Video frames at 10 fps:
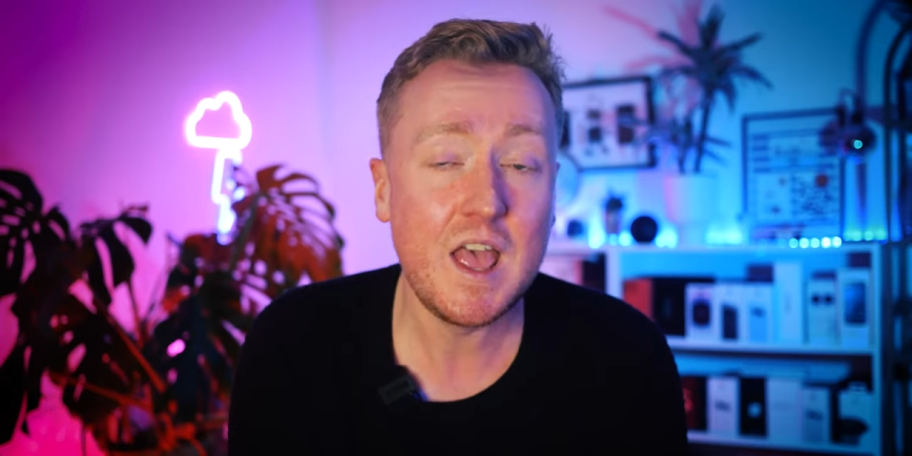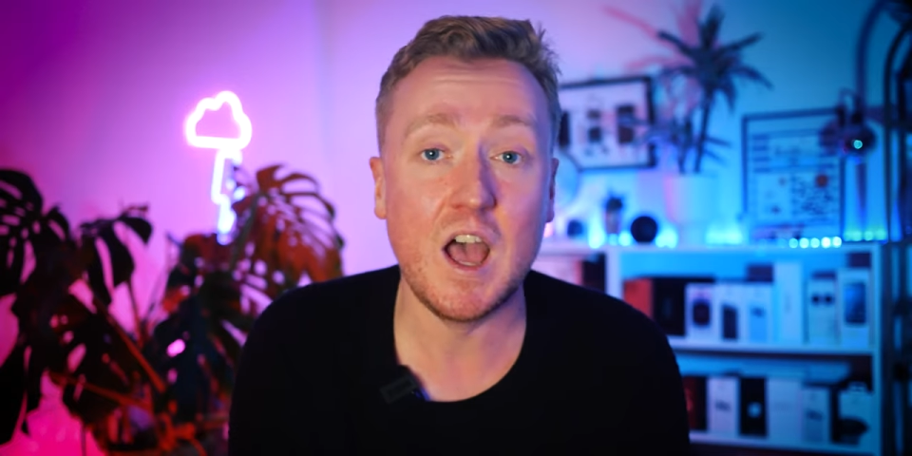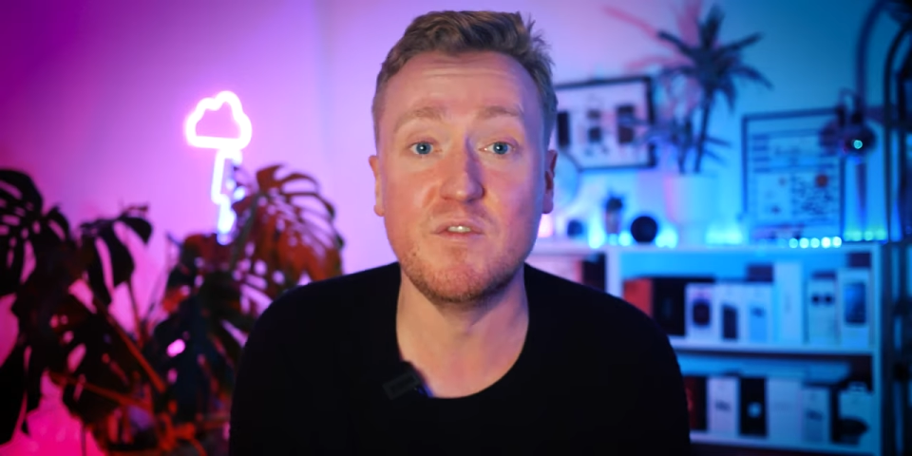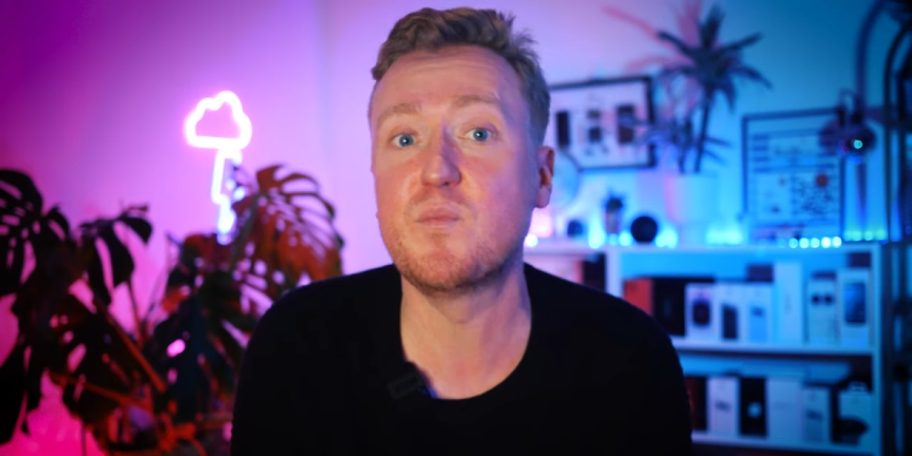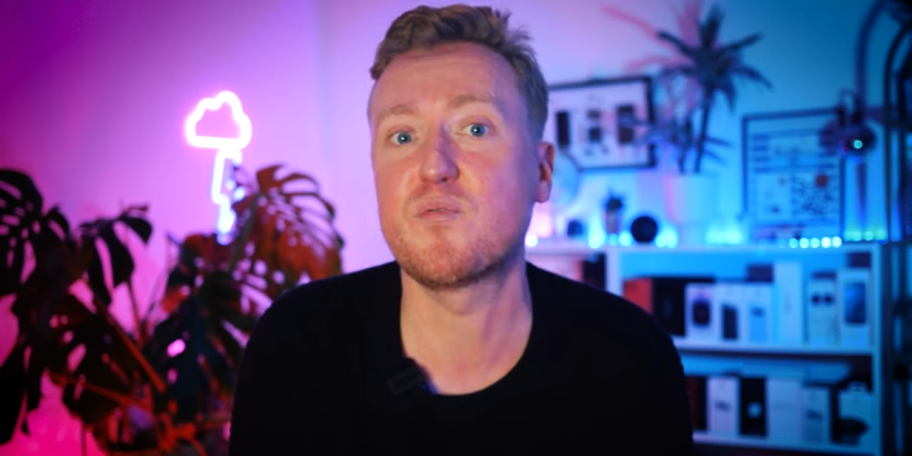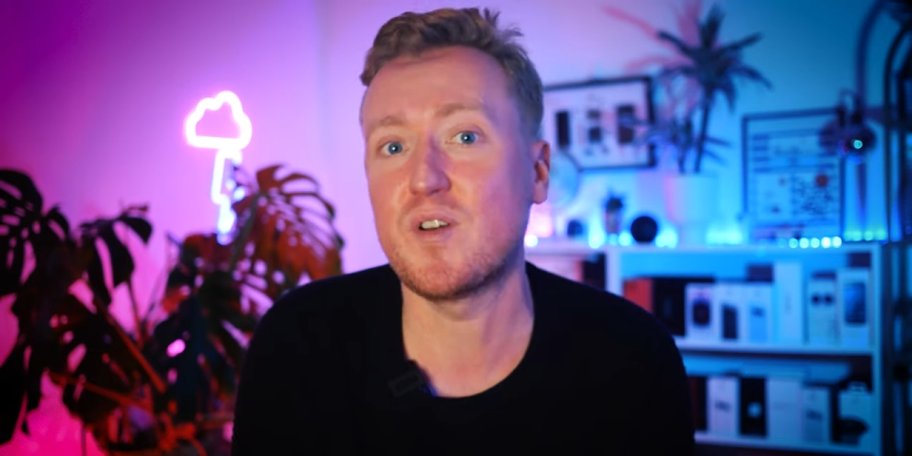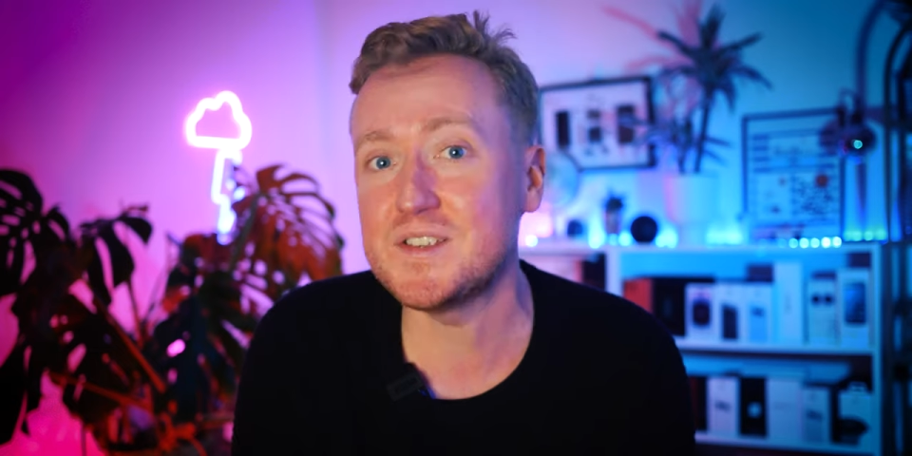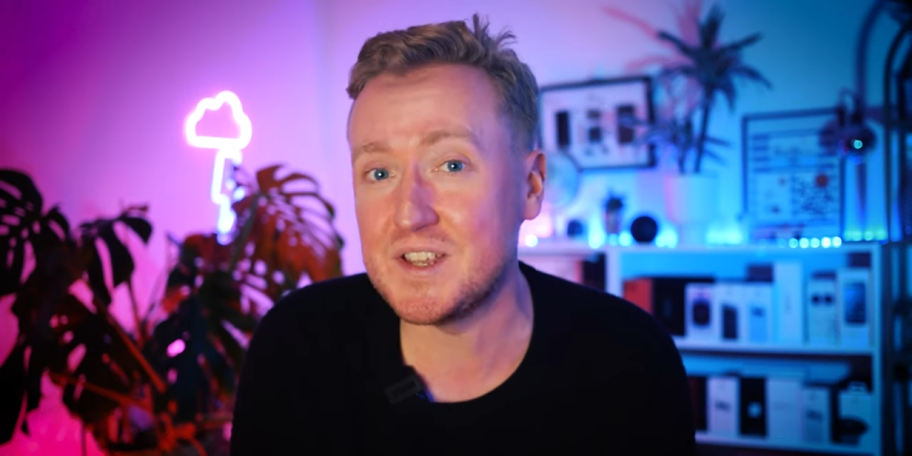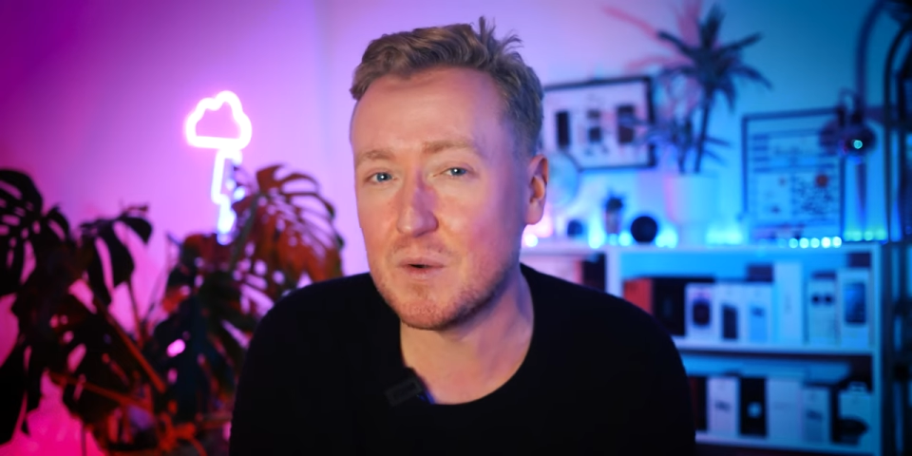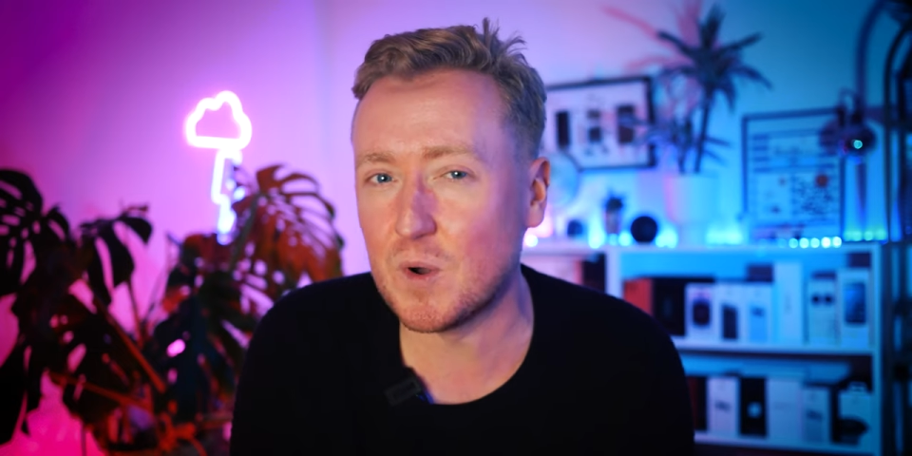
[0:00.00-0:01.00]
of
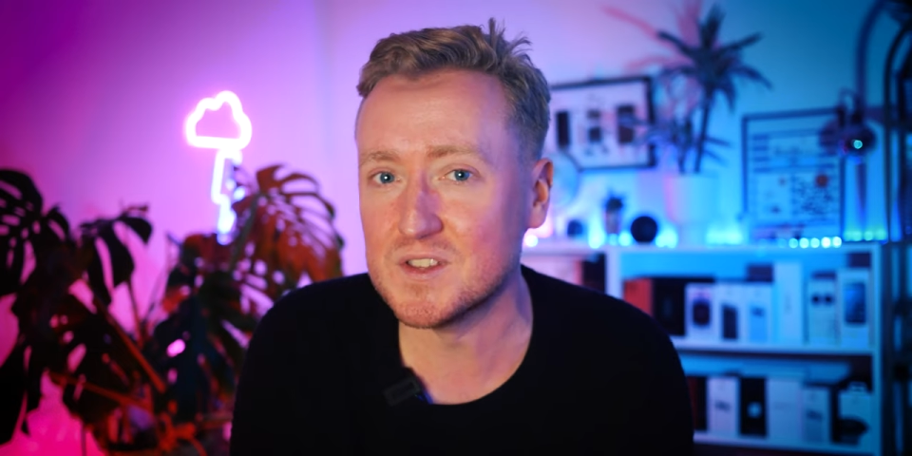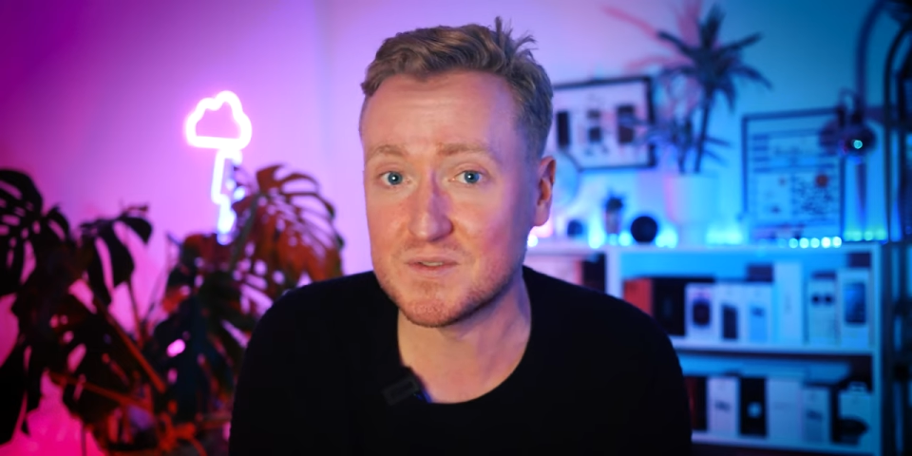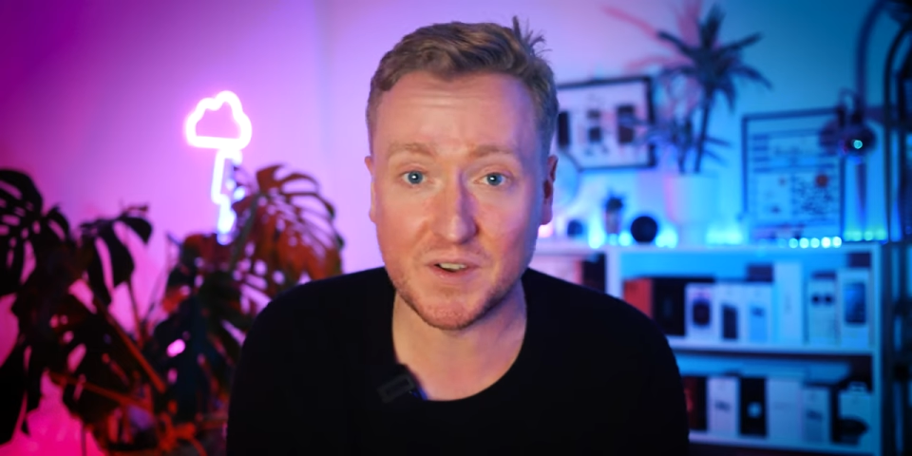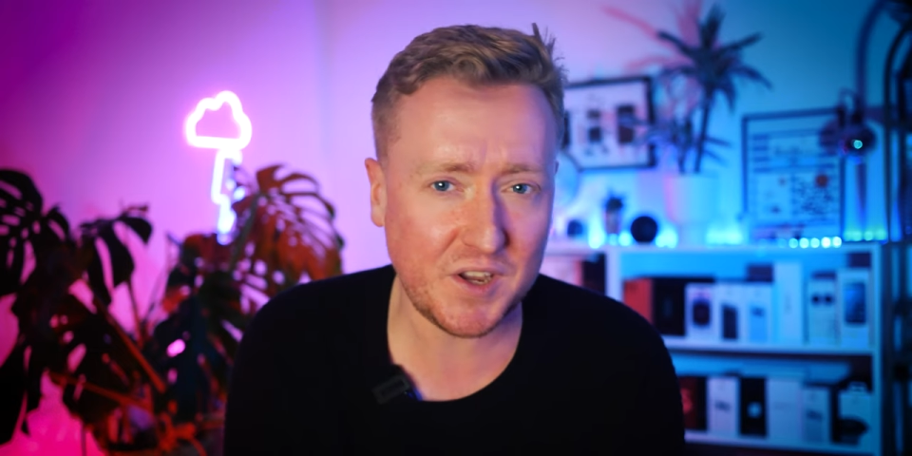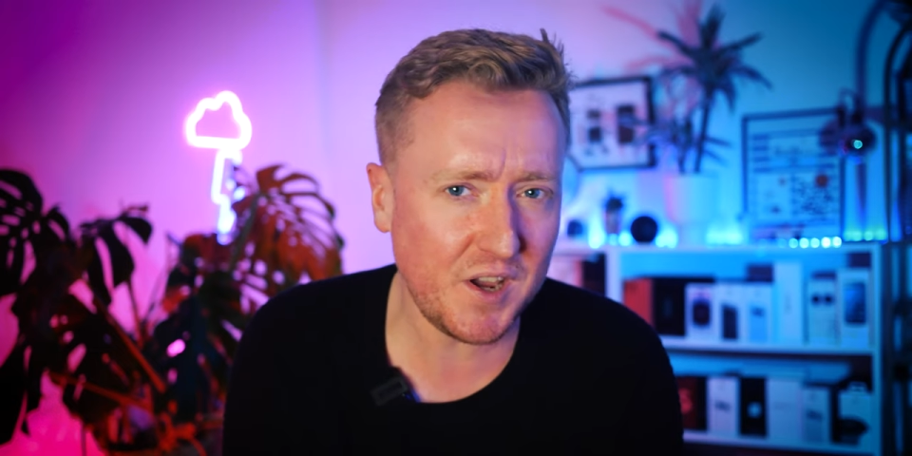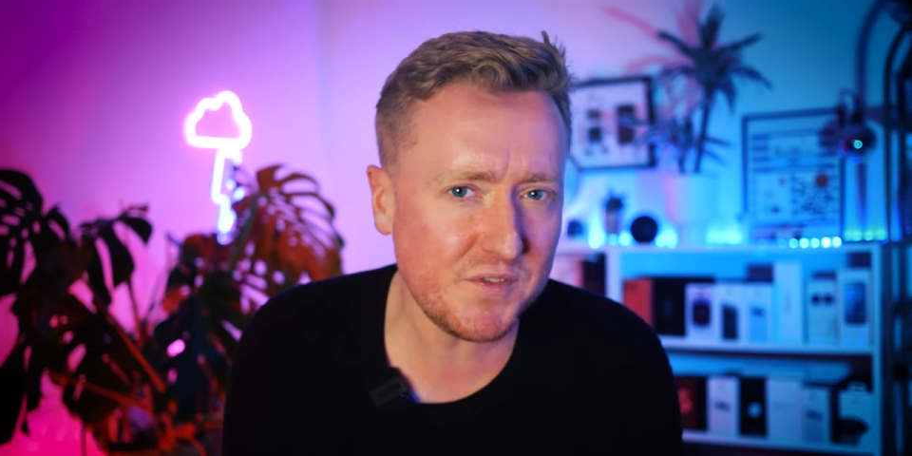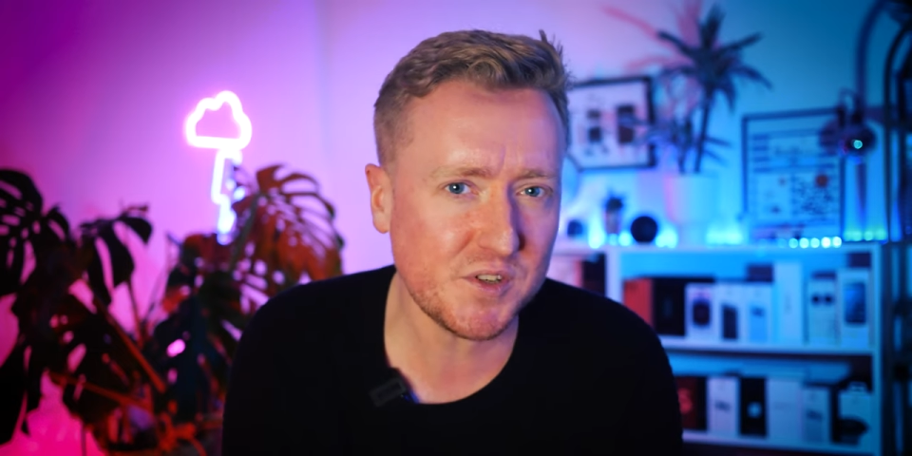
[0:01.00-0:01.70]
pricier ones for curved